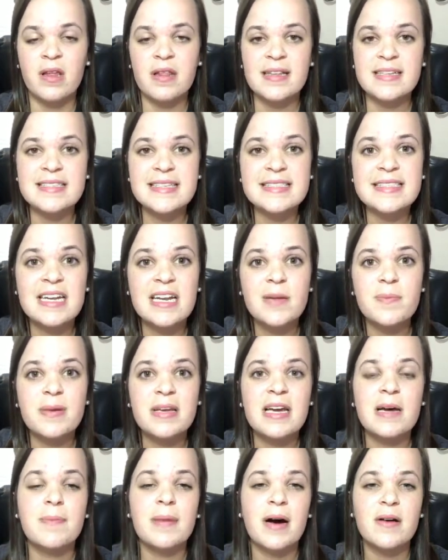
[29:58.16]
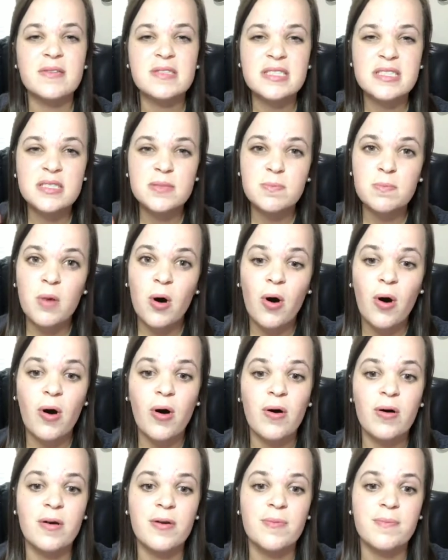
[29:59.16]
This is going to be about
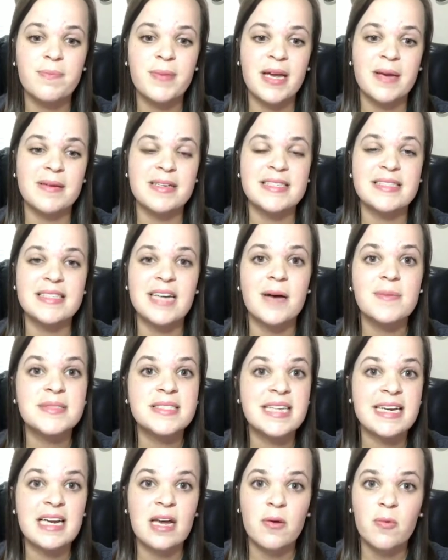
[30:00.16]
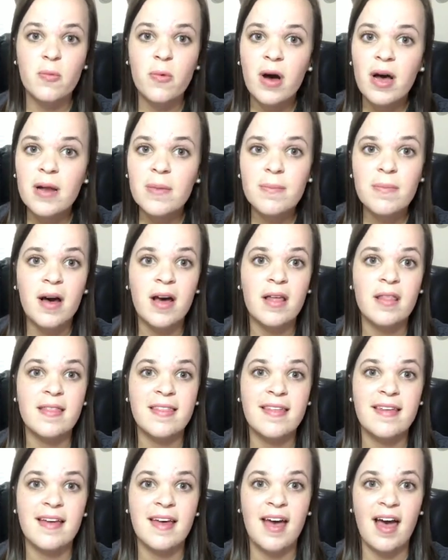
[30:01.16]
small baby steps. Take it 1
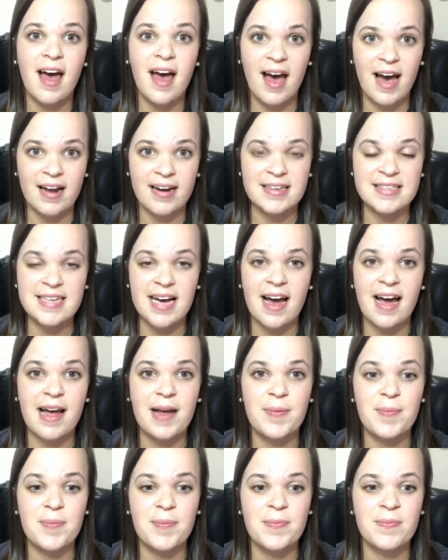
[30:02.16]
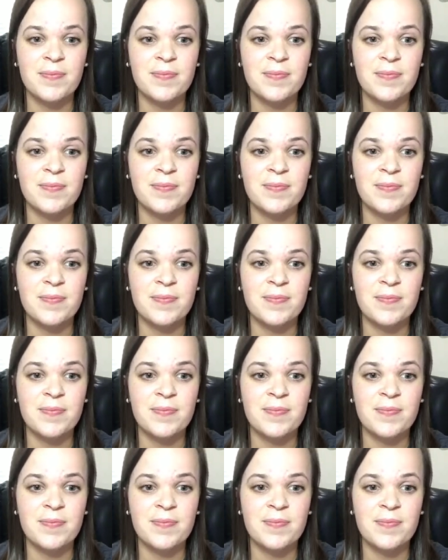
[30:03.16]
month at a time.